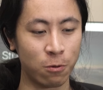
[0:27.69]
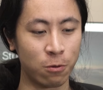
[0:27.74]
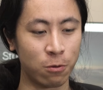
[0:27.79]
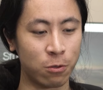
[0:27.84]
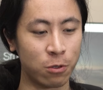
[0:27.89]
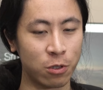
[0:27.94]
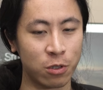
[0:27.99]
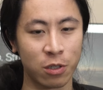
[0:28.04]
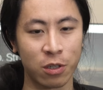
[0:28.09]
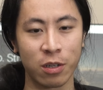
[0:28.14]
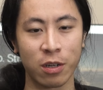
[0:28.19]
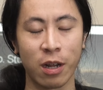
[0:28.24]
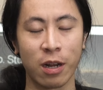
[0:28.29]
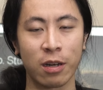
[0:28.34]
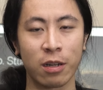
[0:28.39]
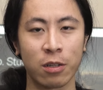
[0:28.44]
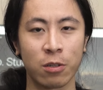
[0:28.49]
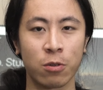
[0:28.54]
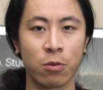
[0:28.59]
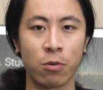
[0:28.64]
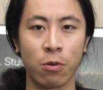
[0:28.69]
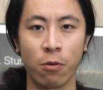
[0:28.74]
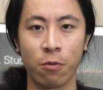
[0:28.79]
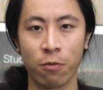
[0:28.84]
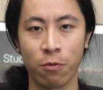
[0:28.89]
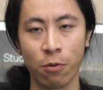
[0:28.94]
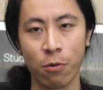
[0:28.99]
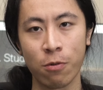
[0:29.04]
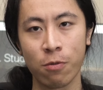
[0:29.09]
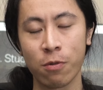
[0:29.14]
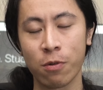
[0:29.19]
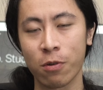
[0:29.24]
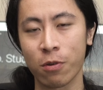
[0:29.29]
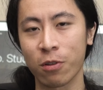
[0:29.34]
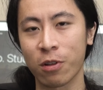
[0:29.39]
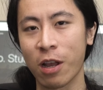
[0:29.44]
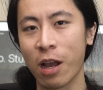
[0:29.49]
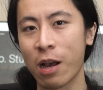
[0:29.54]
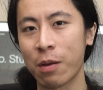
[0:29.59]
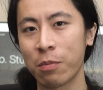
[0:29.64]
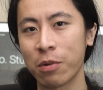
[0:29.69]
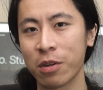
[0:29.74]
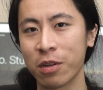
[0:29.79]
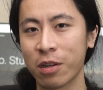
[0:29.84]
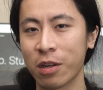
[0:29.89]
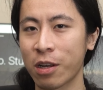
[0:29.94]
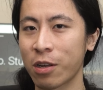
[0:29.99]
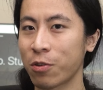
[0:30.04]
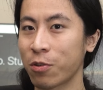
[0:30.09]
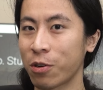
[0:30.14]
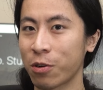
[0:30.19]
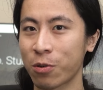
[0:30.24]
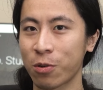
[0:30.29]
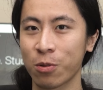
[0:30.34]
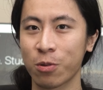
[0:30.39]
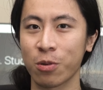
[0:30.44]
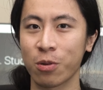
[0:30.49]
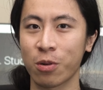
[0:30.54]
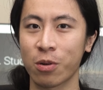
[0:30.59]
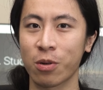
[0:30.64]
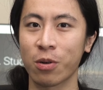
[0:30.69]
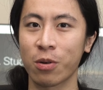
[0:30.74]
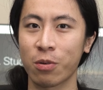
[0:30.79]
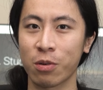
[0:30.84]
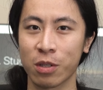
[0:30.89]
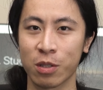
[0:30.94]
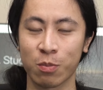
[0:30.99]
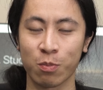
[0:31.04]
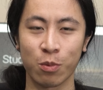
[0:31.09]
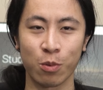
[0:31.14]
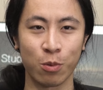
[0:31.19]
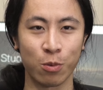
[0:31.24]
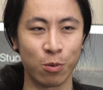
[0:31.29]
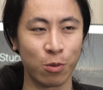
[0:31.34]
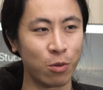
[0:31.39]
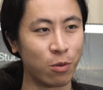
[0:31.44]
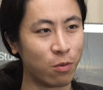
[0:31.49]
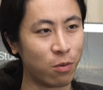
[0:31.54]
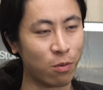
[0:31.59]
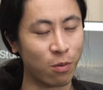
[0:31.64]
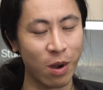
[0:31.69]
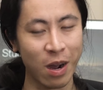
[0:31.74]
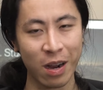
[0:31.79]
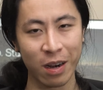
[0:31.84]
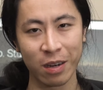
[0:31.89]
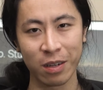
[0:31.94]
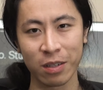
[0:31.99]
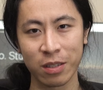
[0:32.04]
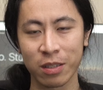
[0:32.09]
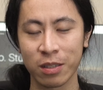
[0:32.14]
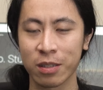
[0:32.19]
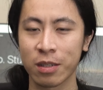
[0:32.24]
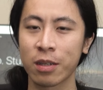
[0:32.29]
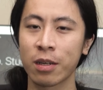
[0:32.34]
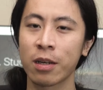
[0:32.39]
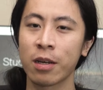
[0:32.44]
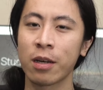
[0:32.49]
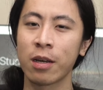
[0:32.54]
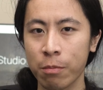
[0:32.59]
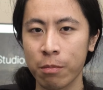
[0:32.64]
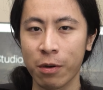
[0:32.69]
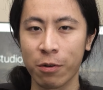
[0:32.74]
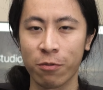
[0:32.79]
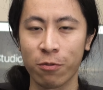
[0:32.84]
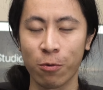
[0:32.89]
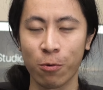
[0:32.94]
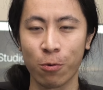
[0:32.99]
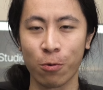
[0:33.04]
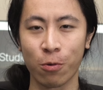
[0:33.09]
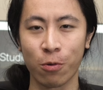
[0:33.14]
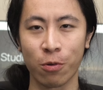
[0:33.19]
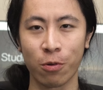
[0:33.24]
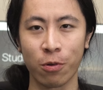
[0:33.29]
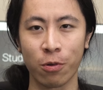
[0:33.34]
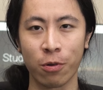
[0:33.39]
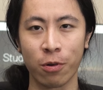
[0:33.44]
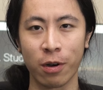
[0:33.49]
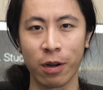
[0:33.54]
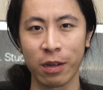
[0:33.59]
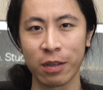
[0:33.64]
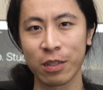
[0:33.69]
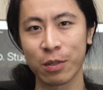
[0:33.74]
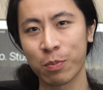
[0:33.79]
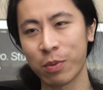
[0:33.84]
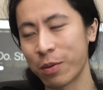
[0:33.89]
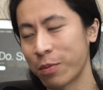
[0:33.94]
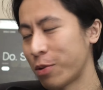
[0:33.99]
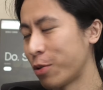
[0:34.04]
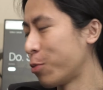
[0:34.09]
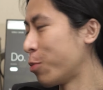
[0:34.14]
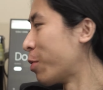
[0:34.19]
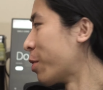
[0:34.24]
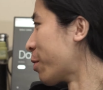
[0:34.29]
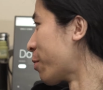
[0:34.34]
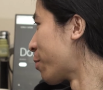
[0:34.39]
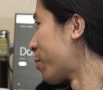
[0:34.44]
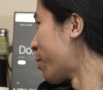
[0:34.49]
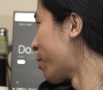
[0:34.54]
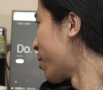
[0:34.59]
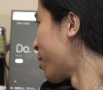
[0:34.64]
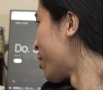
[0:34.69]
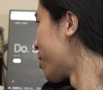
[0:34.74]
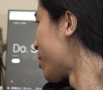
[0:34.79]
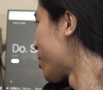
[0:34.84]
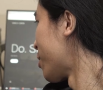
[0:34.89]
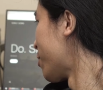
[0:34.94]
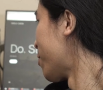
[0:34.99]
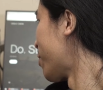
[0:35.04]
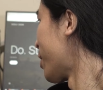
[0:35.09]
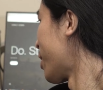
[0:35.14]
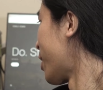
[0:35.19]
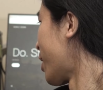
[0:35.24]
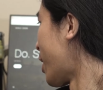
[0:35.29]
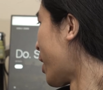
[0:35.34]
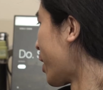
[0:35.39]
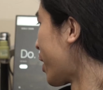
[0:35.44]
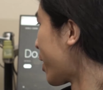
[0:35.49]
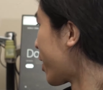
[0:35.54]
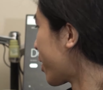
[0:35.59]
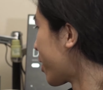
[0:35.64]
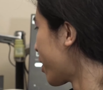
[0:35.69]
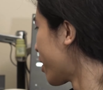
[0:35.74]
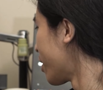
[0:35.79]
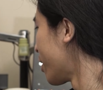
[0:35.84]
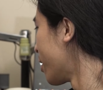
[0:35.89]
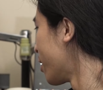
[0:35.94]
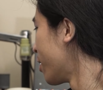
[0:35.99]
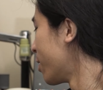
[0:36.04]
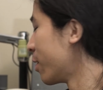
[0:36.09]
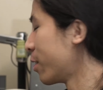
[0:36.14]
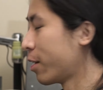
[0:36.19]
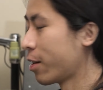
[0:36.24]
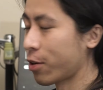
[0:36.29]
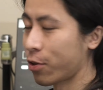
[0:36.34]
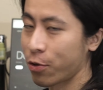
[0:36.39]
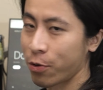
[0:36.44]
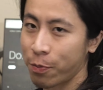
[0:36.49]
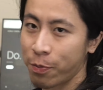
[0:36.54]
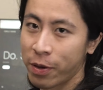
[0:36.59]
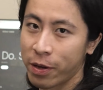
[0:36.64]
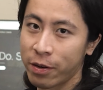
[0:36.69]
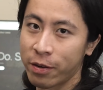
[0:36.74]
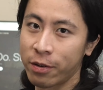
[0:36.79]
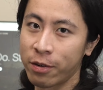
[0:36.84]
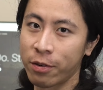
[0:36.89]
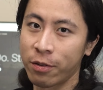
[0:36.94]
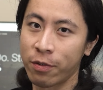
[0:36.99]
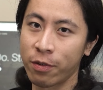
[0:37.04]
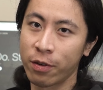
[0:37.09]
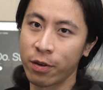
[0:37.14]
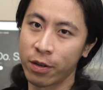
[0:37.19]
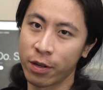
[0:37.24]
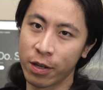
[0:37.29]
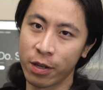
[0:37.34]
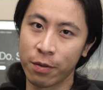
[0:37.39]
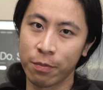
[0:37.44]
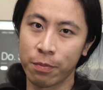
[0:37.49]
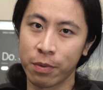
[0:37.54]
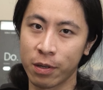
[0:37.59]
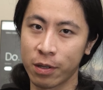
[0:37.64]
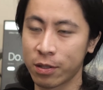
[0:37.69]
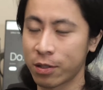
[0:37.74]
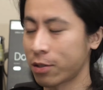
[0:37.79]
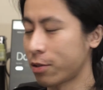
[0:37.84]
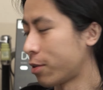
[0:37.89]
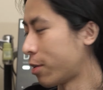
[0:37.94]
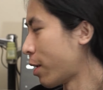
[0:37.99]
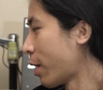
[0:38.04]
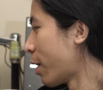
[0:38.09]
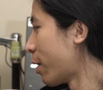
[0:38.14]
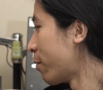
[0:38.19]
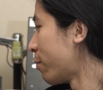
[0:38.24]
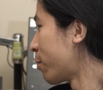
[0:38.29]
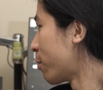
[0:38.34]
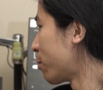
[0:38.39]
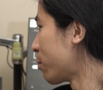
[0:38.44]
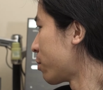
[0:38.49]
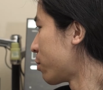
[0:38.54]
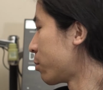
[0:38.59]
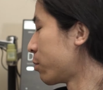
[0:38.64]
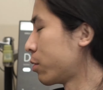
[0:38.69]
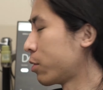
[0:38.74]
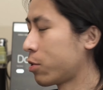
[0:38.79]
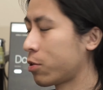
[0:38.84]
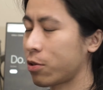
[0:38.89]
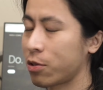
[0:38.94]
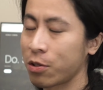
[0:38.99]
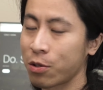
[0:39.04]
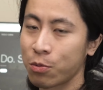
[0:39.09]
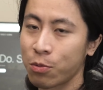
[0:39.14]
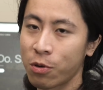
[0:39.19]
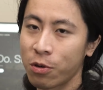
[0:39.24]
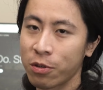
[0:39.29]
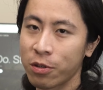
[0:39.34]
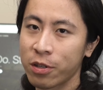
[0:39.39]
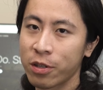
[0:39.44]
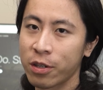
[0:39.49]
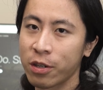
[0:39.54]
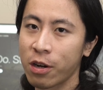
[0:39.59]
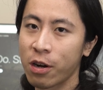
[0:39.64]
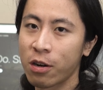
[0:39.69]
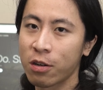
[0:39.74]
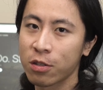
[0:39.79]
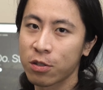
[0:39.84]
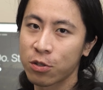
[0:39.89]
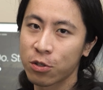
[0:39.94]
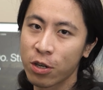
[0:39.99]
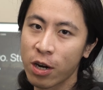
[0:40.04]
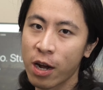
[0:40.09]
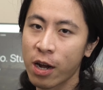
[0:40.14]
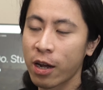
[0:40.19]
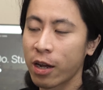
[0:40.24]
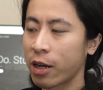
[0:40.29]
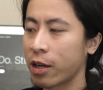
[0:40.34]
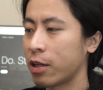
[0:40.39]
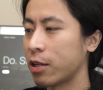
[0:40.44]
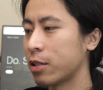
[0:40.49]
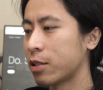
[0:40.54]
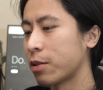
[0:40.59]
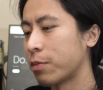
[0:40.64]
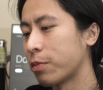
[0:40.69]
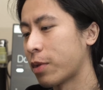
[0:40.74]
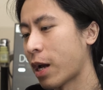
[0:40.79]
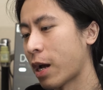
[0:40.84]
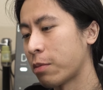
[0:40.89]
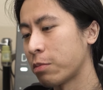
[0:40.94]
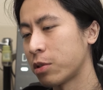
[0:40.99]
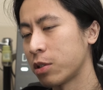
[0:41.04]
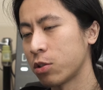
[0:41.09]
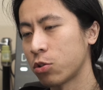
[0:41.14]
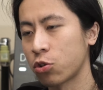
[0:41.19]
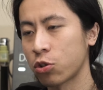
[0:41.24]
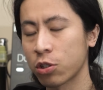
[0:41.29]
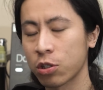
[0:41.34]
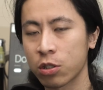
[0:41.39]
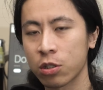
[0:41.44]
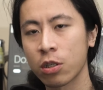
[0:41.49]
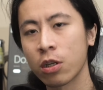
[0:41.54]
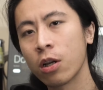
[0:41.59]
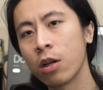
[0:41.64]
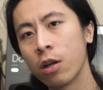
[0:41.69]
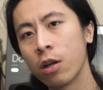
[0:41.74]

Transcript: just connect it to your phone or your tablet and you're good to go. It's Bluetooth wireless. But for us people with something like a good pair of earbuds or headphones, we still want the aux jack, and sometimes it's just